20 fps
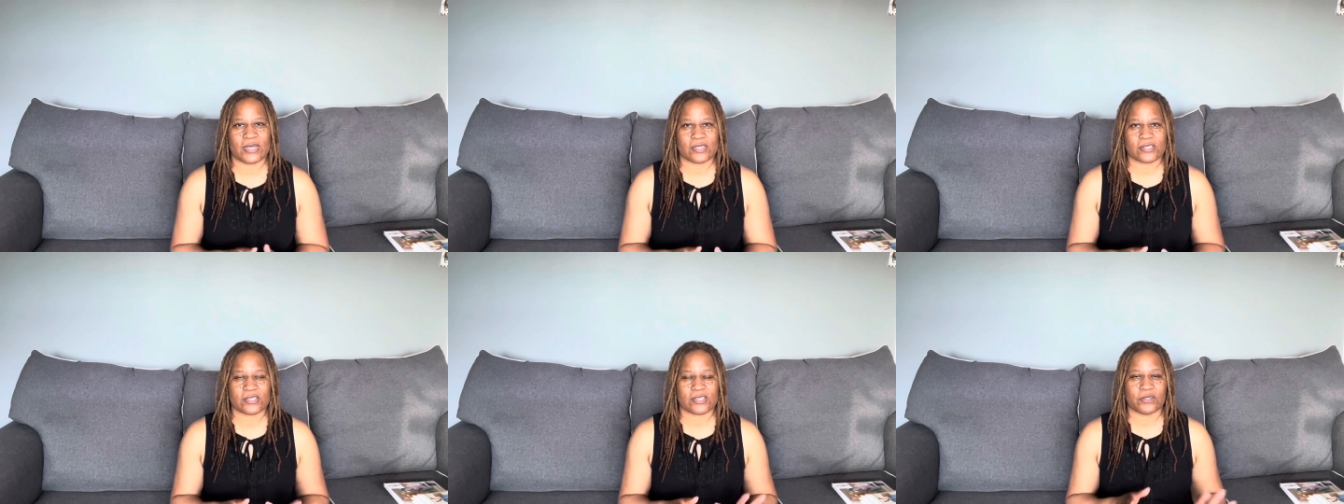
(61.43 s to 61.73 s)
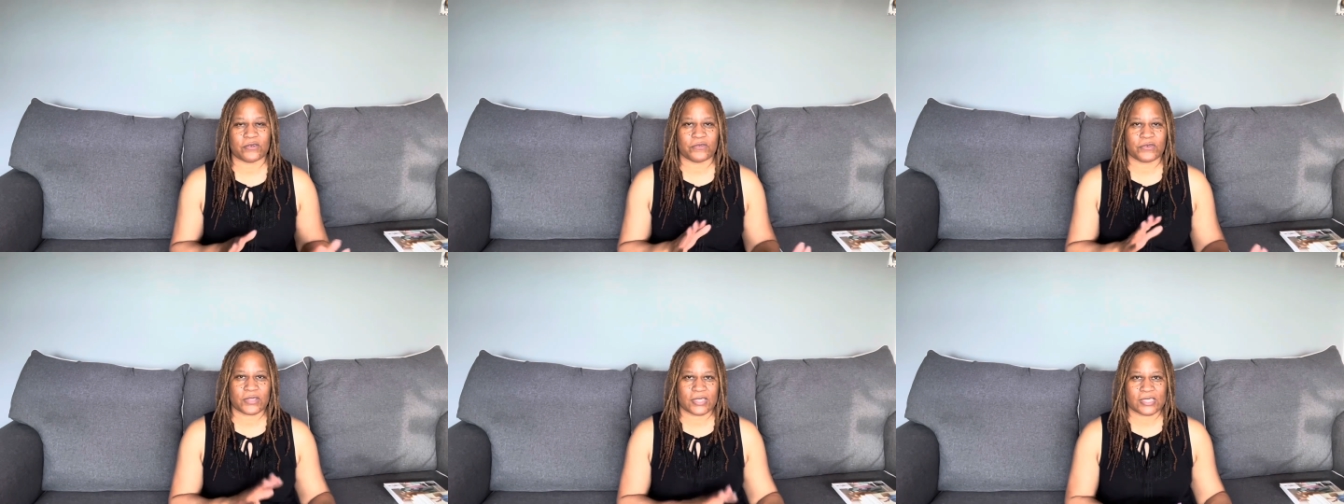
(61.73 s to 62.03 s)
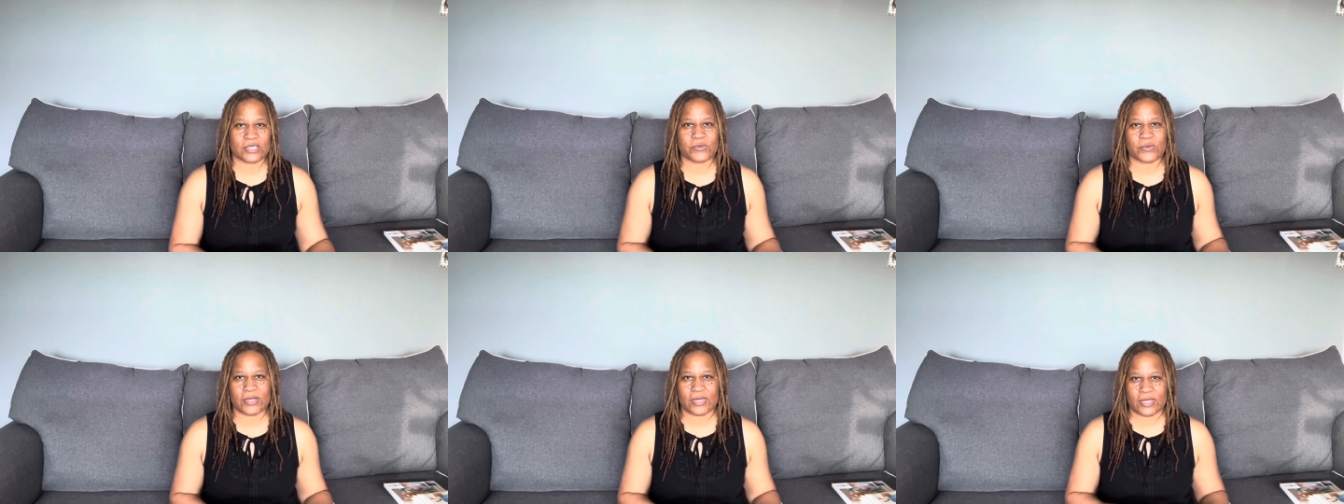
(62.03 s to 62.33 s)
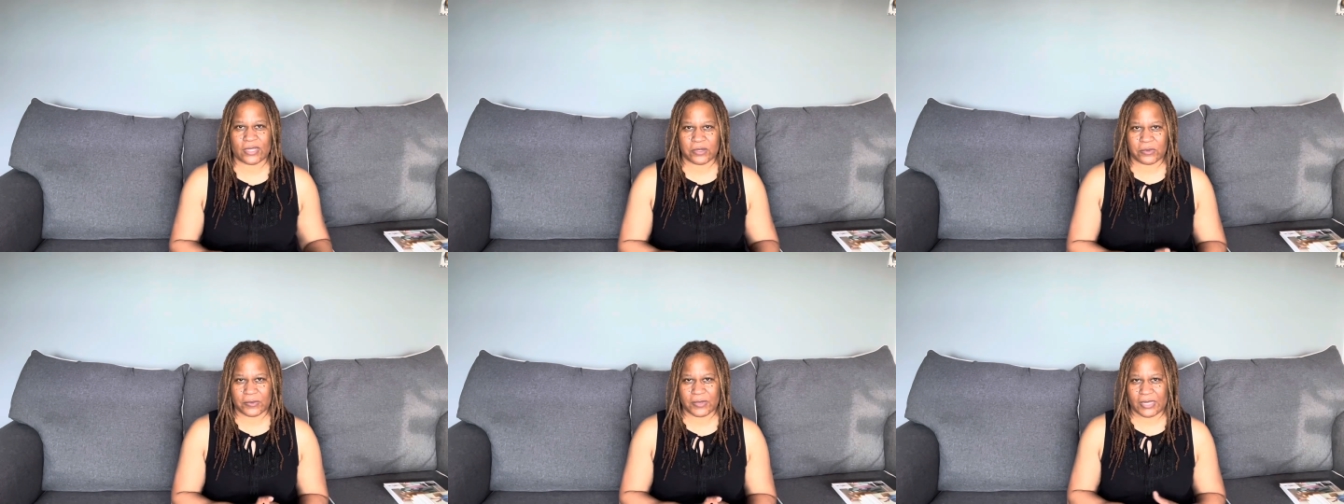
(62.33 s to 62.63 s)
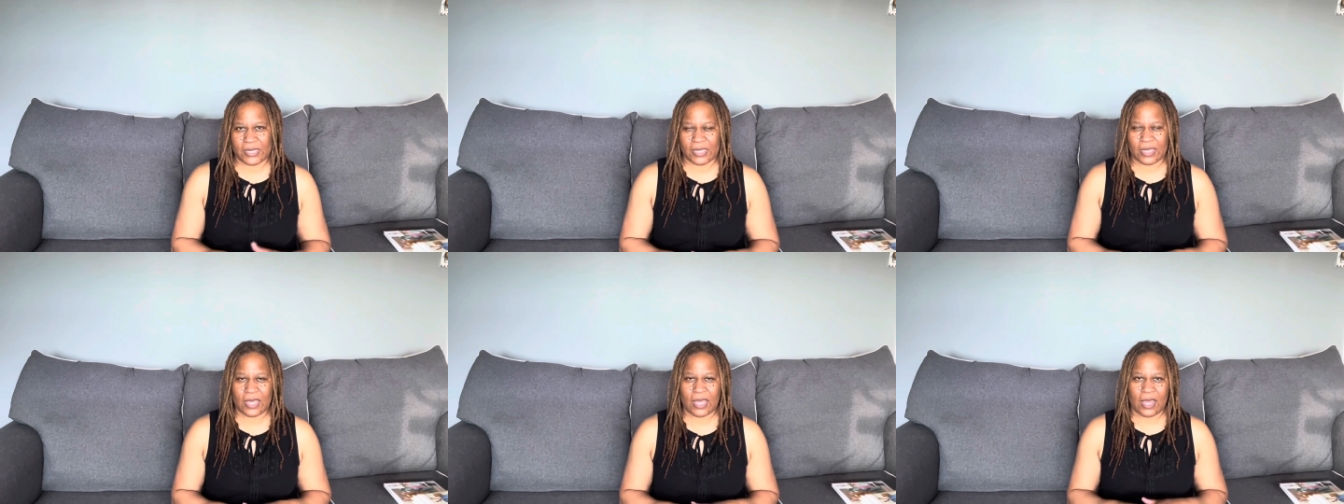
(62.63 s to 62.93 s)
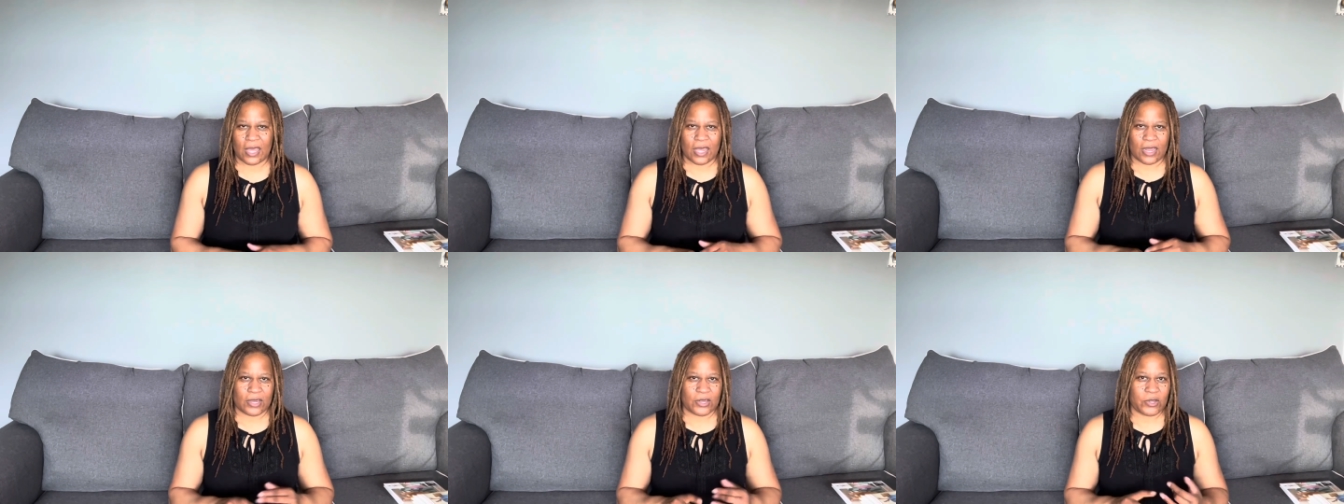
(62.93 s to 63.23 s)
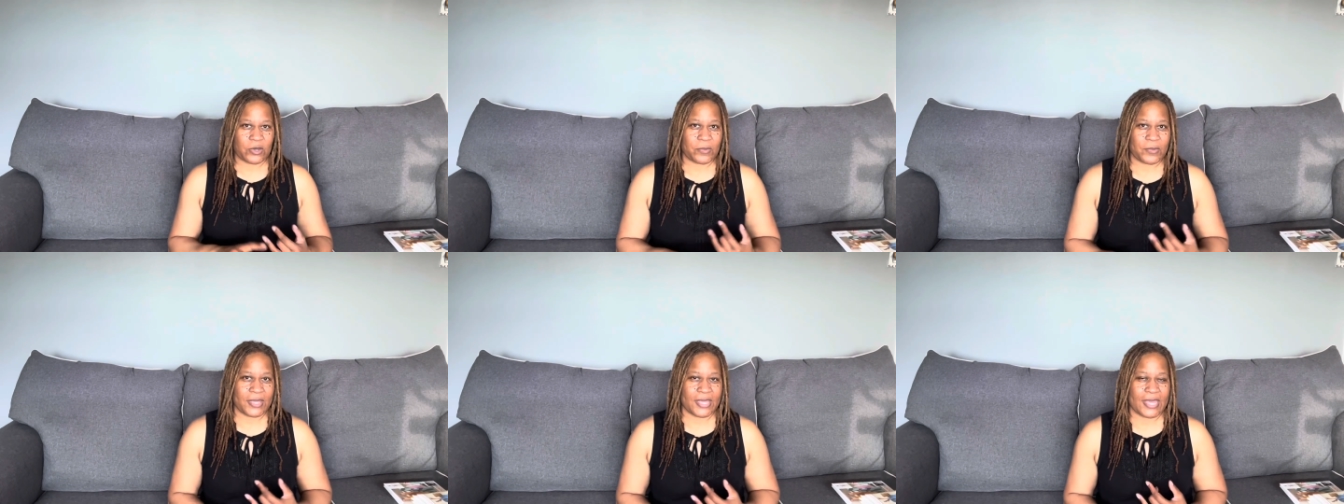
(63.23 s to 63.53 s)
So for this one, it'll be
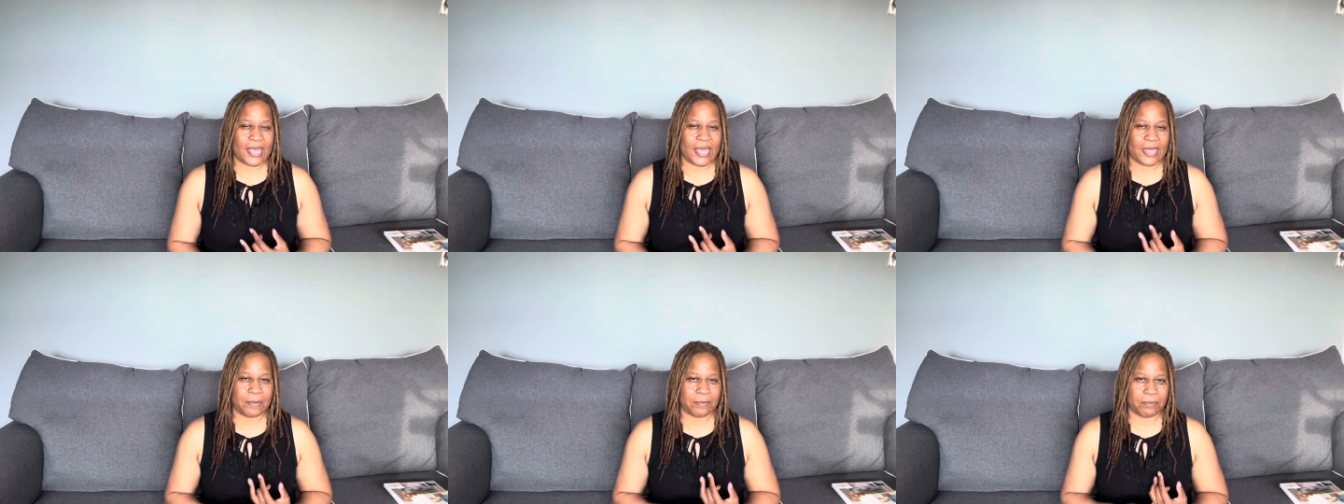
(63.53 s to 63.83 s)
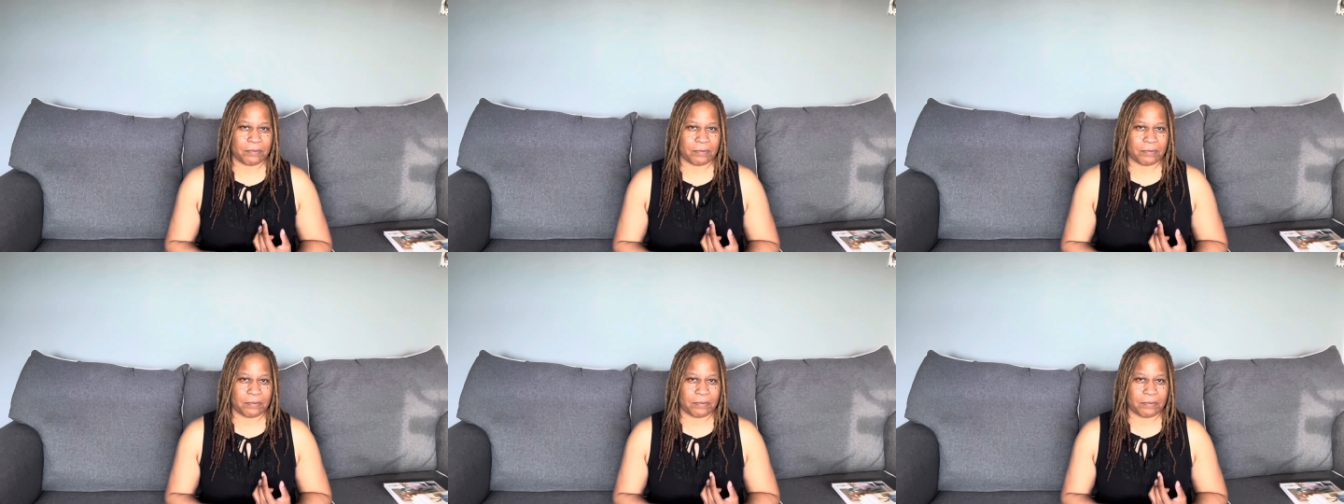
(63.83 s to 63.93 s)
Know Me and